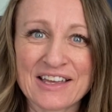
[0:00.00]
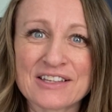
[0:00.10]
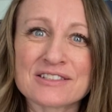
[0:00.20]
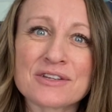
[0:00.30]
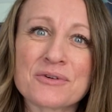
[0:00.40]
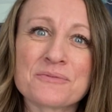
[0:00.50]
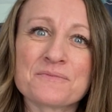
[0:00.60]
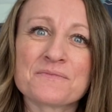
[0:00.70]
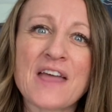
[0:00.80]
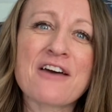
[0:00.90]
So
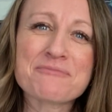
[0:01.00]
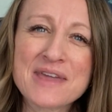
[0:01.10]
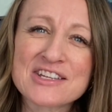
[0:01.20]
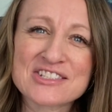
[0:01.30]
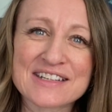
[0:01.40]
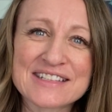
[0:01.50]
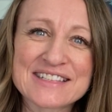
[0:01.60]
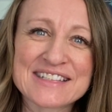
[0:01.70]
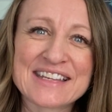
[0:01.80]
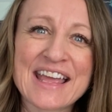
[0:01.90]
have
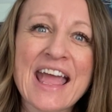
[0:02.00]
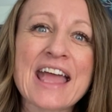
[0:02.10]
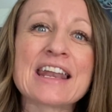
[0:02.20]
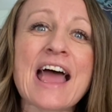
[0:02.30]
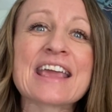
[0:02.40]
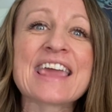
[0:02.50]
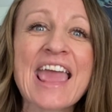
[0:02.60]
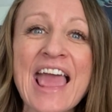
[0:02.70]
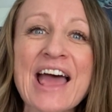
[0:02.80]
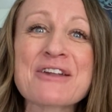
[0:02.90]
patience. And I
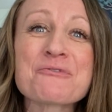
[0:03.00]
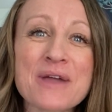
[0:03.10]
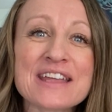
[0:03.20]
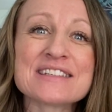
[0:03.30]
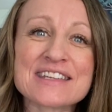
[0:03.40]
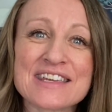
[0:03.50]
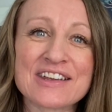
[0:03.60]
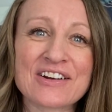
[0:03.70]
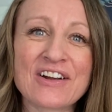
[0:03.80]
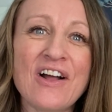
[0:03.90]
can't wait to
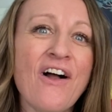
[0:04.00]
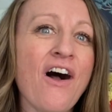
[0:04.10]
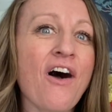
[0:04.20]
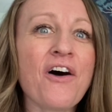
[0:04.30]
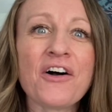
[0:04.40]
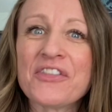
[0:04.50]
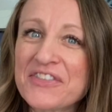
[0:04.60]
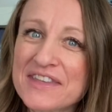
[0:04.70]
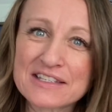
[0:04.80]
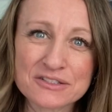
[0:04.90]
hear all the
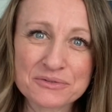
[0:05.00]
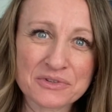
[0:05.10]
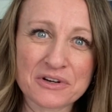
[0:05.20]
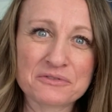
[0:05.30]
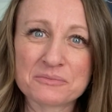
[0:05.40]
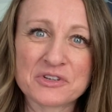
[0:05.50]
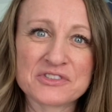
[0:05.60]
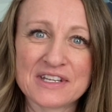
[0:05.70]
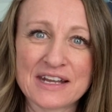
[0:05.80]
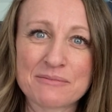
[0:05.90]
things you learn from your
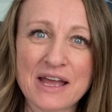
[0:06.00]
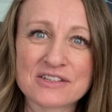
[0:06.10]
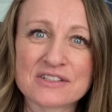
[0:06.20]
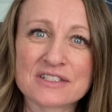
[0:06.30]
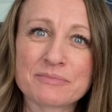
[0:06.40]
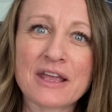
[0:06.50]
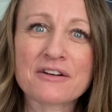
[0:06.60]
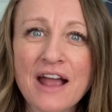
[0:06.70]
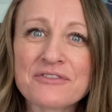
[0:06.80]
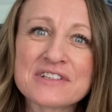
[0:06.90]
DNA matches by
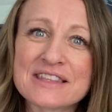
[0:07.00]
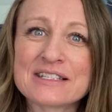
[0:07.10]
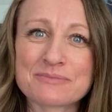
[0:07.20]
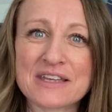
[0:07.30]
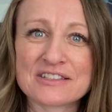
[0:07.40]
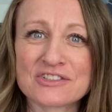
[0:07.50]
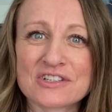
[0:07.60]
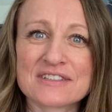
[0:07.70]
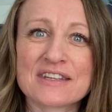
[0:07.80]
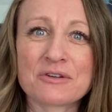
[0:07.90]
crafting these
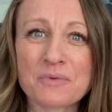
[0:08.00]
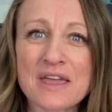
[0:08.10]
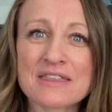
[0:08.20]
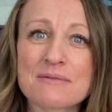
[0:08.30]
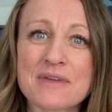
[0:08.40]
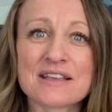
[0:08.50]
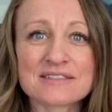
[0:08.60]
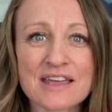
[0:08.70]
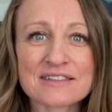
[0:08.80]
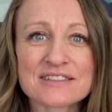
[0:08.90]
messages in a way that makes
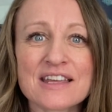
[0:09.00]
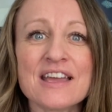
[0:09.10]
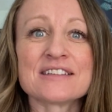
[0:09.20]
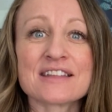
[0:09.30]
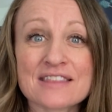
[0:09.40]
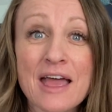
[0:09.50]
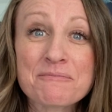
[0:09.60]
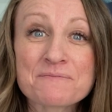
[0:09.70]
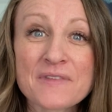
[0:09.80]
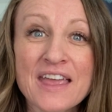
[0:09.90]
sense to them
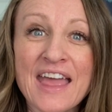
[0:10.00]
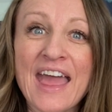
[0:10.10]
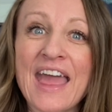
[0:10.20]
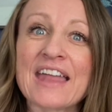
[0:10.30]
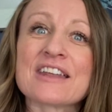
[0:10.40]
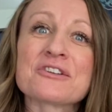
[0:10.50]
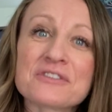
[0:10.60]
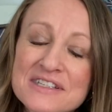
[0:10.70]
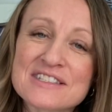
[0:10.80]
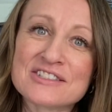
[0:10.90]
and
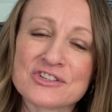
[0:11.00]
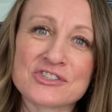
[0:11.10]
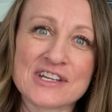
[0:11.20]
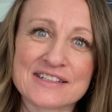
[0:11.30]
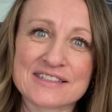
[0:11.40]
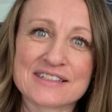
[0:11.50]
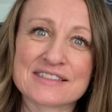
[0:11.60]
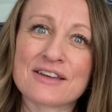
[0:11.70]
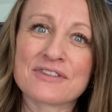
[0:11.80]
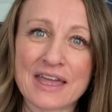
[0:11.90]
increases your chances
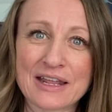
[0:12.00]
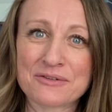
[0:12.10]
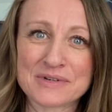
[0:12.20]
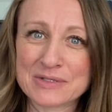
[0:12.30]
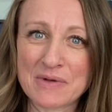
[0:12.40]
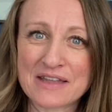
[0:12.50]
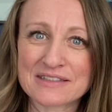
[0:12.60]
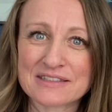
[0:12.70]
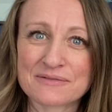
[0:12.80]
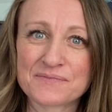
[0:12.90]
of getting a
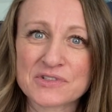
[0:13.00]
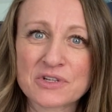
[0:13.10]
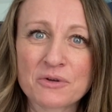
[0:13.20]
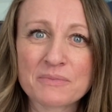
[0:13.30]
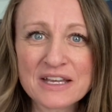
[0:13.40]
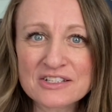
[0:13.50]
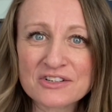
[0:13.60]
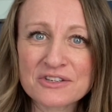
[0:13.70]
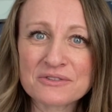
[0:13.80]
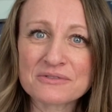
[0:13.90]
response. So make sure
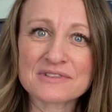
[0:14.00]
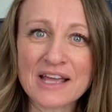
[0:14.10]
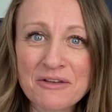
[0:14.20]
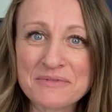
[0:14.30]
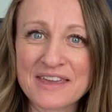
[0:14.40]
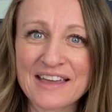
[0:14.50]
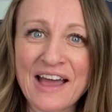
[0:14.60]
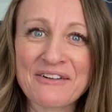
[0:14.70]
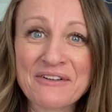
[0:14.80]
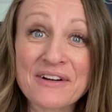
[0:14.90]
you tell me.
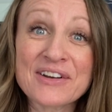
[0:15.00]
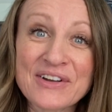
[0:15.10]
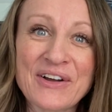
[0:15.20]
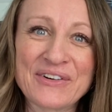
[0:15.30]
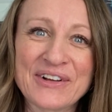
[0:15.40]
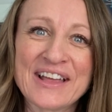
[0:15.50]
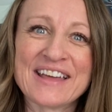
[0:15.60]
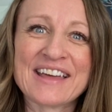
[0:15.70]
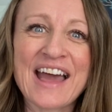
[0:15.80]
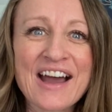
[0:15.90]
I, I want to know
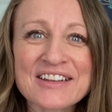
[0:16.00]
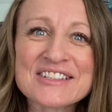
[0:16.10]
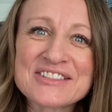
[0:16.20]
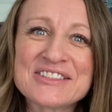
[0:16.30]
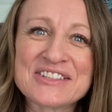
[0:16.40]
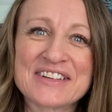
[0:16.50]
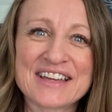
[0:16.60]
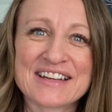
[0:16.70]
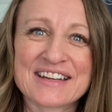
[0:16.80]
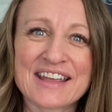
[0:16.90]
how did you do
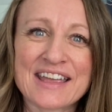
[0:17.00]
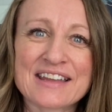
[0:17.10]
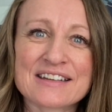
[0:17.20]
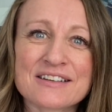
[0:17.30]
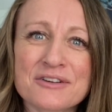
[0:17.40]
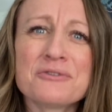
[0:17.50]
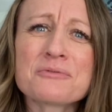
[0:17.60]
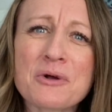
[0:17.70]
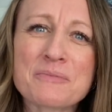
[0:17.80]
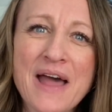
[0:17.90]
it? And who
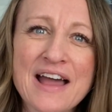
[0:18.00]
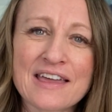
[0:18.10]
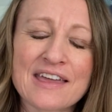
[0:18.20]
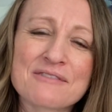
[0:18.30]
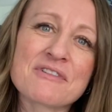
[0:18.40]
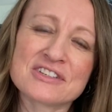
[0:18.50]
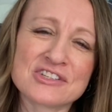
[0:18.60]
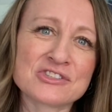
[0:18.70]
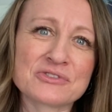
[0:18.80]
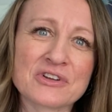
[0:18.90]
wrote back? And what
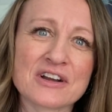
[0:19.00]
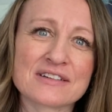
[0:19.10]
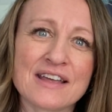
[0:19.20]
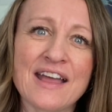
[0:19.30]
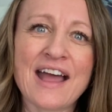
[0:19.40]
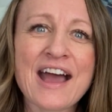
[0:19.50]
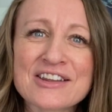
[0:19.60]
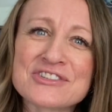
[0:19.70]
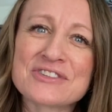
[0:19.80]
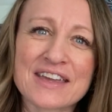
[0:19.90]
did you learn? How
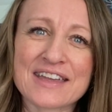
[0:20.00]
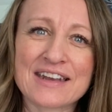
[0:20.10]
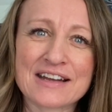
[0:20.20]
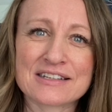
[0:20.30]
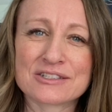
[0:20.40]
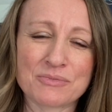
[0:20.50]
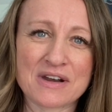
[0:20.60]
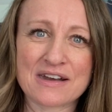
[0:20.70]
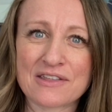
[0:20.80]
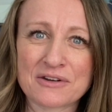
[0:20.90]
did you get connected to one
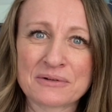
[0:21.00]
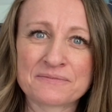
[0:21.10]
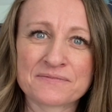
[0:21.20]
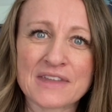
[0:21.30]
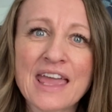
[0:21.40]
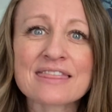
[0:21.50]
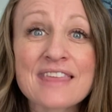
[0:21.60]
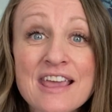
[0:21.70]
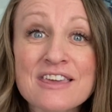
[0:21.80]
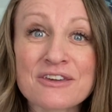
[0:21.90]
another? And
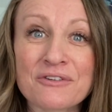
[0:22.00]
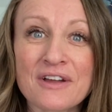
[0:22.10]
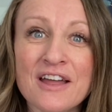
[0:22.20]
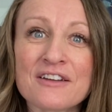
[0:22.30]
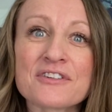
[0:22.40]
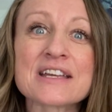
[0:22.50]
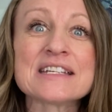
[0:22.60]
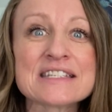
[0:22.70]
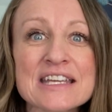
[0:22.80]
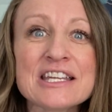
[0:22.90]
thank you for
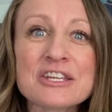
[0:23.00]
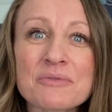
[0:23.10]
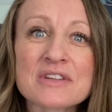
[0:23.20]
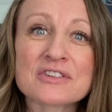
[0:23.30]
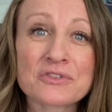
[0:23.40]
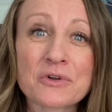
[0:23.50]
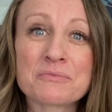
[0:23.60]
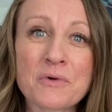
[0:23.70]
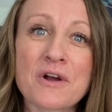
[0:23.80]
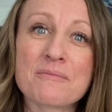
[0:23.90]
continuing to learn
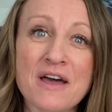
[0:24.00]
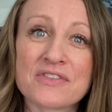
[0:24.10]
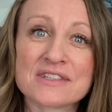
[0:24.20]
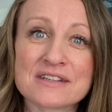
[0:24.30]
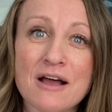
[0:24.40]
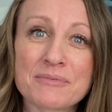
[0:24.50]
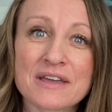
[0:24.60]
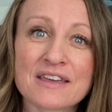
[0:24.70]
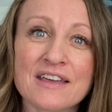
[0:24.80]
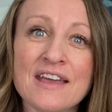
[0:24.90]
more about this
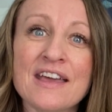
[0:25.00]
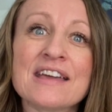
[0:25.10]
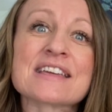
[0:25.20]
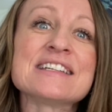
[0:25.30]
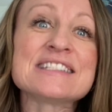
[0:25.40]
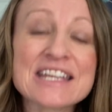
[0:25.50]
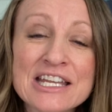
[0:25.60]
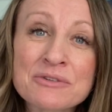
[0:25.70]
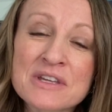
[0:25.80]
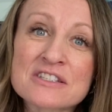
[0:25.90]
topic
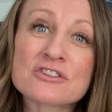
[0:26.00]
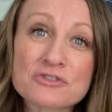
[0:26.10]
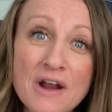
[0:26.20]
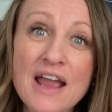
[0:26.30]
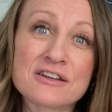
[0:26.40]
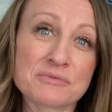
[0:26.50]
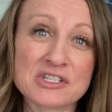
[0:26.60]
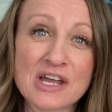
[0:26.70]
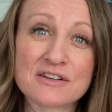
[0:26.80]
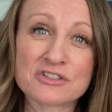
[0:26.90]
continuing to try to
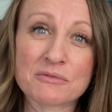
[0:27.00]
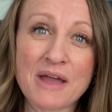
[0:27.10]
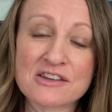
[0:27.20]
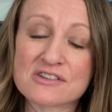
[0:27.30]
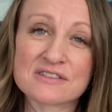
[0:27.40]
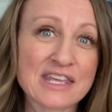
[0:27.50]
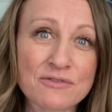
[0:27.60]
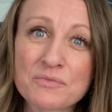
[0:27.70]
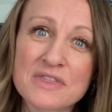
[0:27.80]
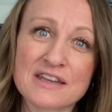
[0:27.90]
reach out to your matches
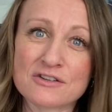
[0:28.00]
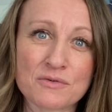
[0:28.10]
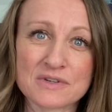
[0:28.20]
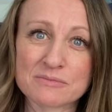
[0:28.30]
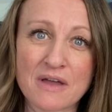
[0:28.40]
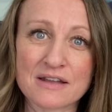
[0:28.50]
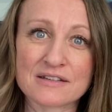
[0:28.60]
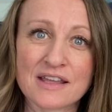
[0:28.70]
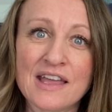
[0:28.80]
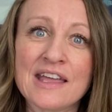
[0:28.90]
even when they don't respond.
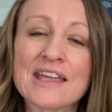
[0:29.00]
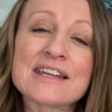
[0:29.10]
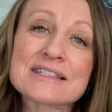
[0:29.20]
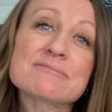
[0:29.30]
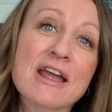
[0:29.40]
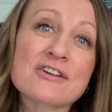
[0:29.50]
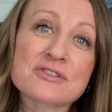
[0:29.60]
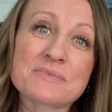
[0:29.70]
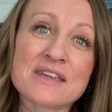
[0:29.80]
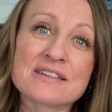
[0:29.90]
It inspires
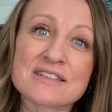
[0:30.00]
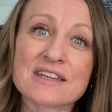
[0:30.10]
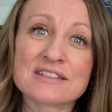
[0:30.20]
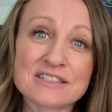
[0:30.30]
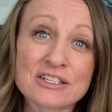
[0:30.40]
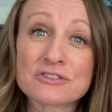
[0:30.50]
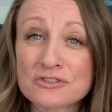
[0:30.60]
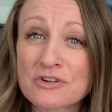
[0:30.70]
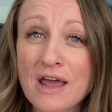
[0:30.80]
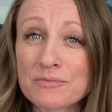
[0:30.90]
me to continue to
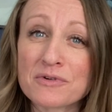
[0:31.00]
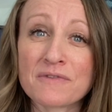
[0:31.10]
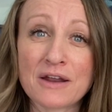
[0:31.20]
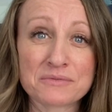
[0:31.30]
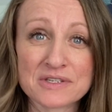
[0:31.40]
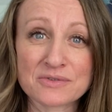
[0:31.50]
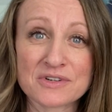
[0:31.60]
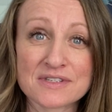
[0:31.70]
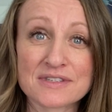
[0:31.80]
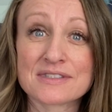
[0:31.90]
try to provide
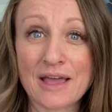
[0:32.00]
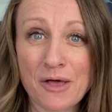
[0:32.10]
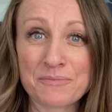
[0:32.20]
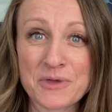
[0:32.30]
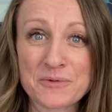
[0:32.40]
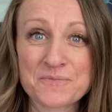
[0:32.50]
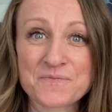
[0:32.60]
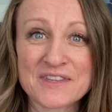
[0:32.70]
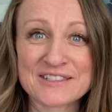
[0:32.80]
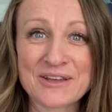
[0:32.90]
resources to help you.
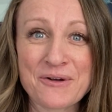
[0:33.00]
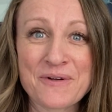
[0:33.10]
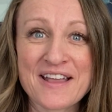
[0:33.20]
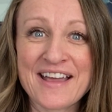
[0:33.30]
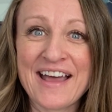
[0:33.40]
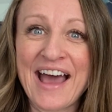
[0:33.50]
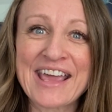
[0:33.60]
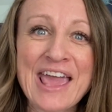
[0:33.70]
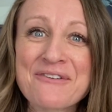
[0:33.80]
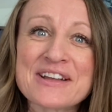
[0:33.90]
So I
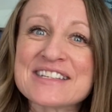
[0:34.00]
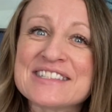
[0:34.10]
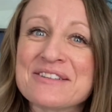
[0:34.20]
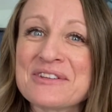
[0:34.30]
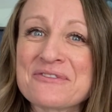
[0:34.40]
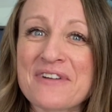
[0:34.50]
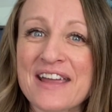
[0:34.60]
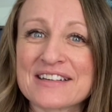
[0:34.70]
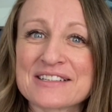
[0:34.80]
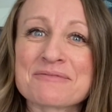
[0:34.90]
can't wait to see what you
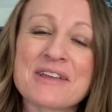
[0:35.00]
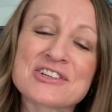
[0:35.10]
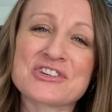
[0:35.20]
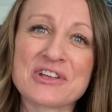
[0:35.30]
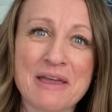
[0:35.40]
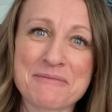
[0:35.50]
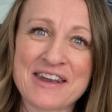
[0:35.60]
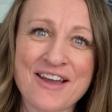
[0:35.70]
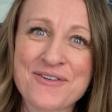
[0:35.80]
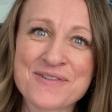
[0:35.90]
find. Make sure you let me
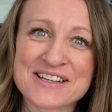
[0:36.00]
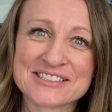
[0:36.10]
know.